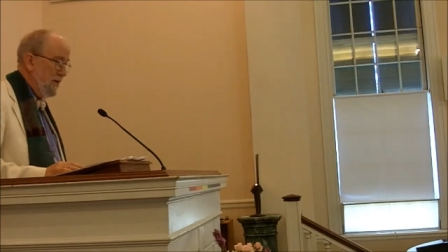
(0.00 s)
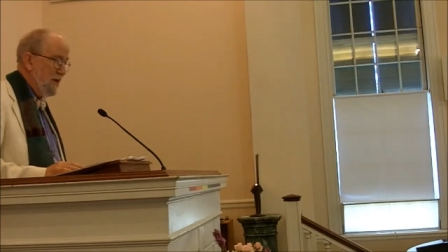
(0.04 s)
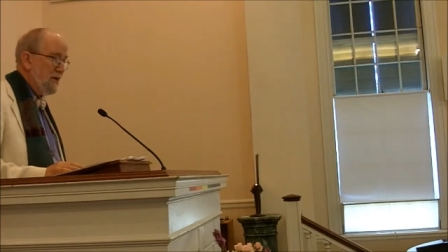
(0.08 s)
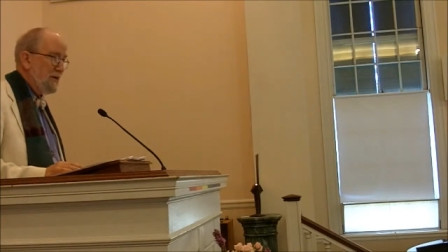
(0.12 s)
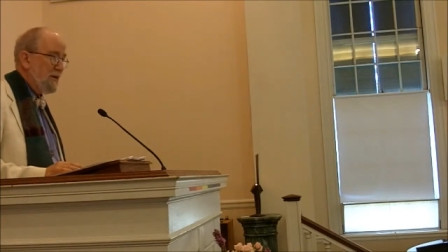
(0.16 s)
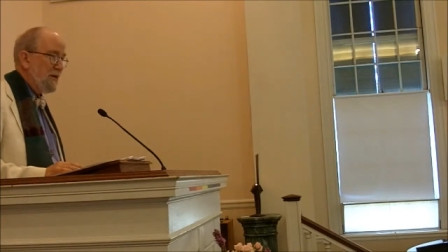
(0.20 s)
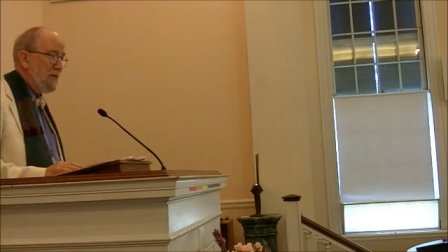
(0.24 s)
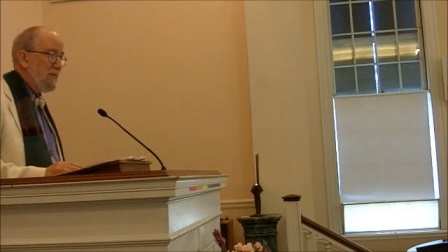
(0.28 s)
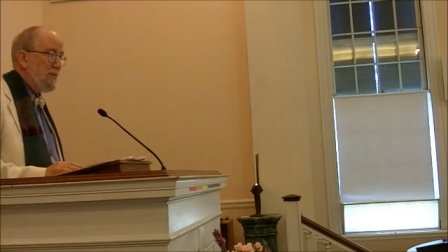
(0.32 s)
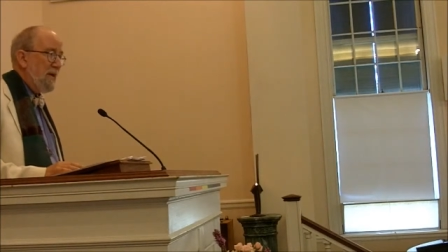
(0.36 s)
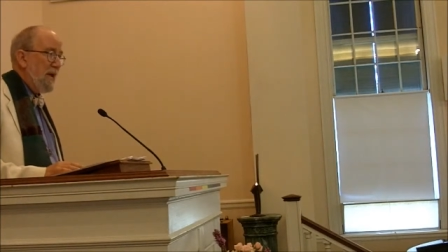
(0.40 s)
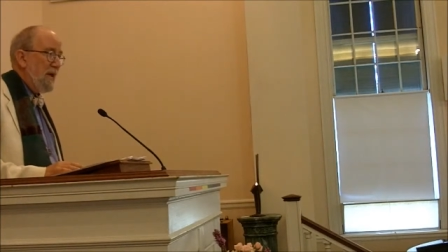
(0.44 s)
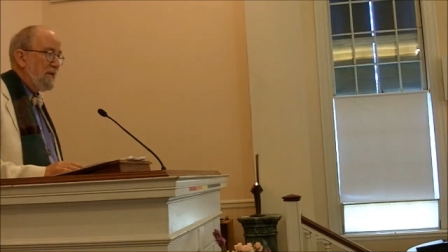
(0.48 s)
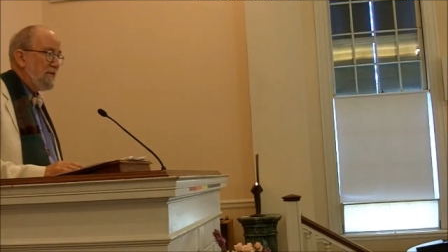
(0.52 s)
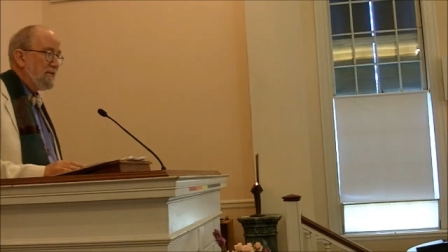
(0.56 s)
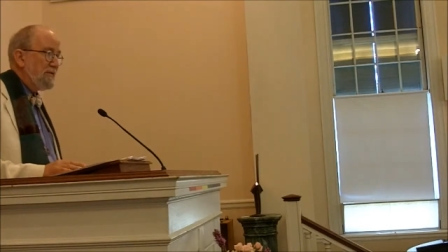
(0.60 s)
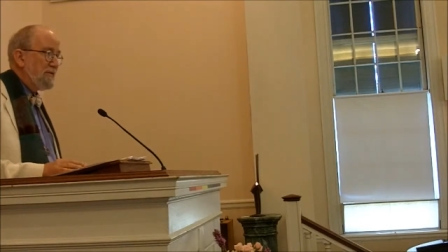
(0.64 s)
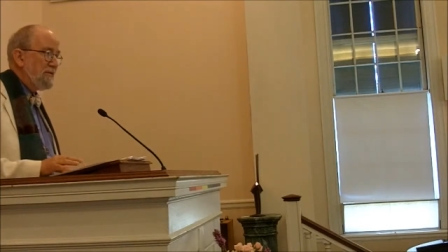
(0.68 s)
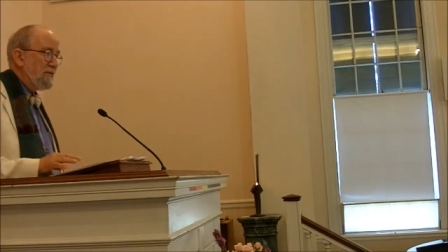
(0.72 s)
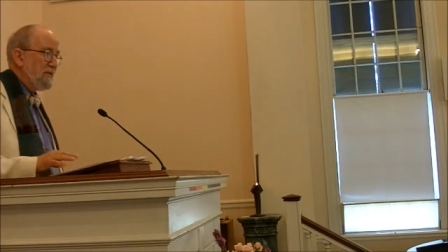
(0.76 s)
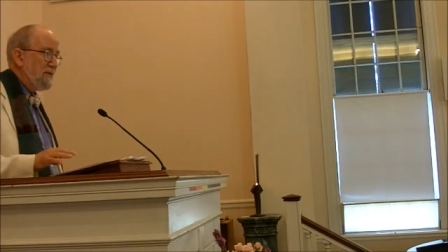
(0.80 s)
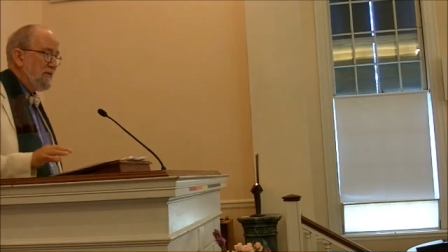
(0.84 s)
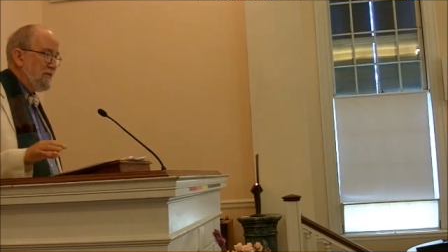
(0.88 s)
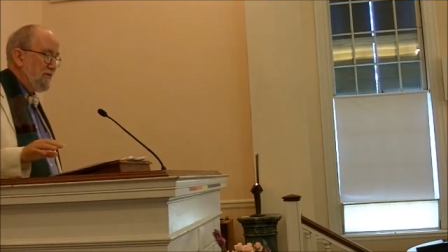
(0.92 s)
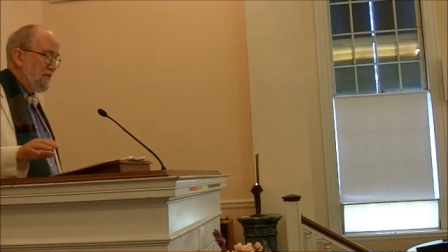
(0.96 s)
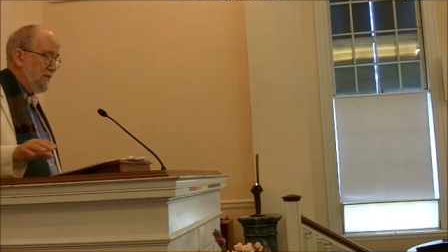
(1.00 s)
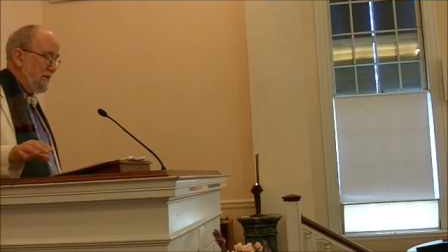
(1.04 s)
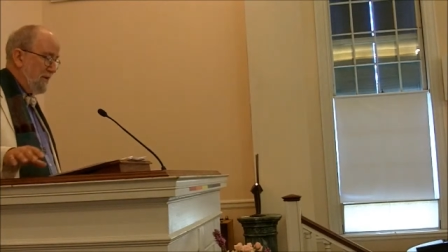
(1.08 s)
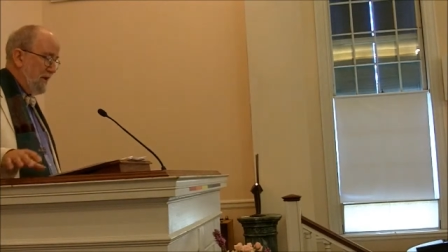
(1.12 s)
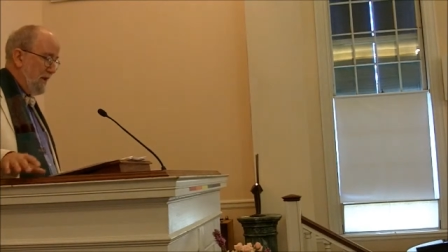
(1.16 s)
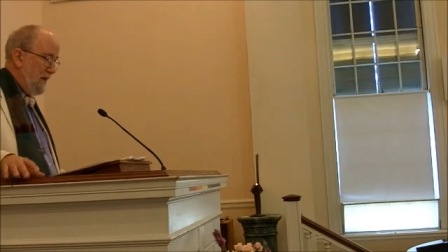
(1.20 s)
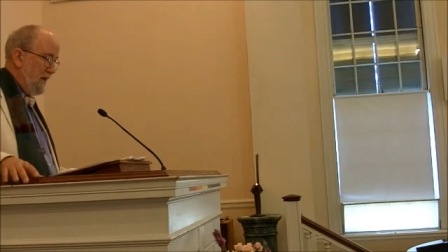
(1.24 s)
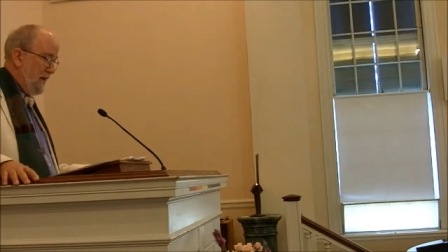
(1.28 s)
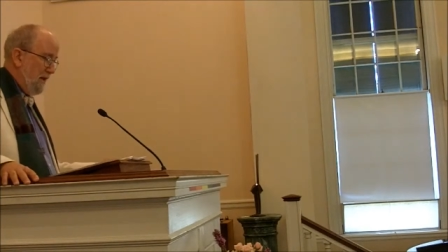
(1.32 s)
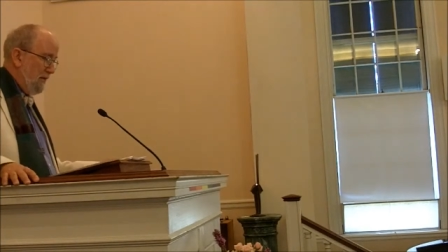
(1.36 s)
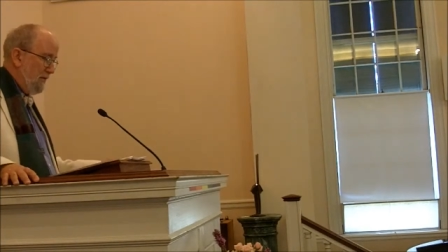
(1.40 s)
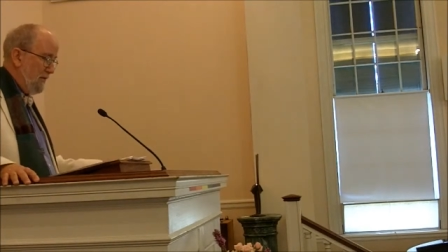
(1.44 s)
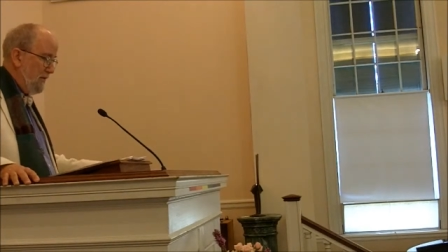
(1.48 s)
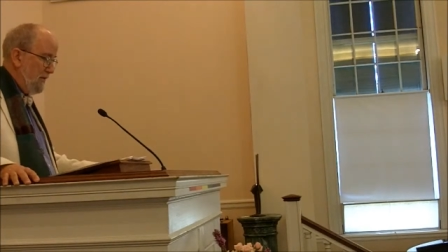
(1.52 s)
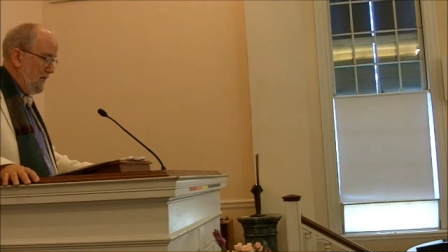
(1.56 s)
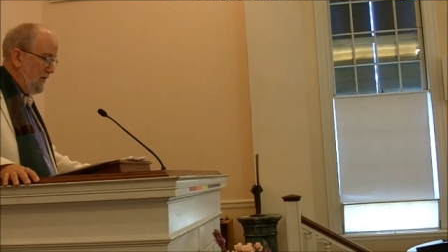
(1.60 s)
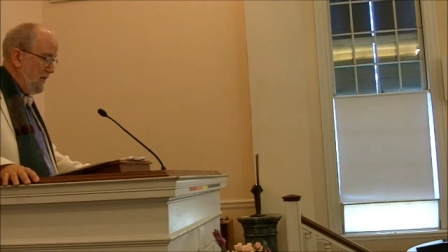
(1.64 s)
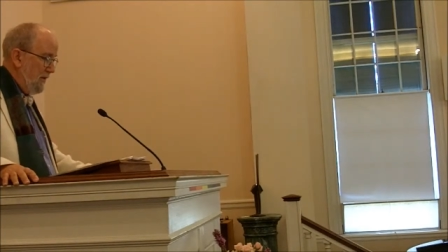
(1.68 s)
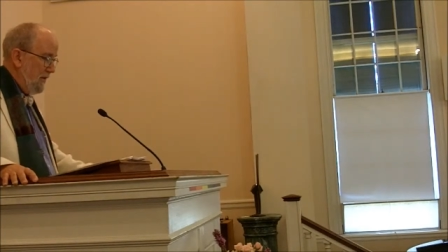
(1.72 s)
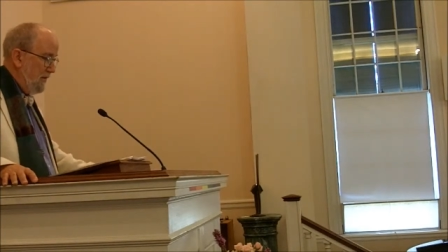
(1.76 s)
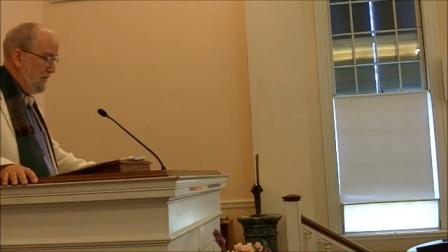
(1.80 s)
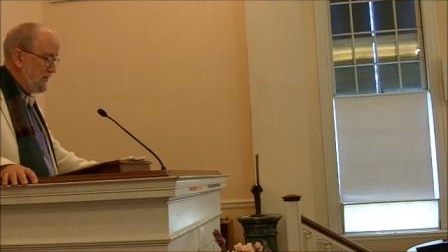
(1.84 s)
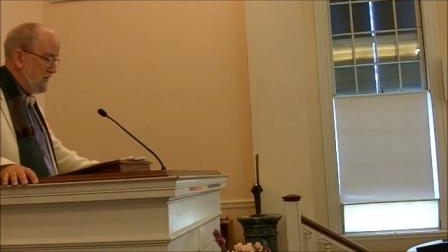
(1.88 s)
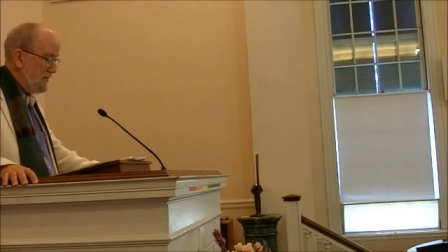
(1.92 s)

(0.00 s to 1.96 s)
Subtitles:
an imaginative account of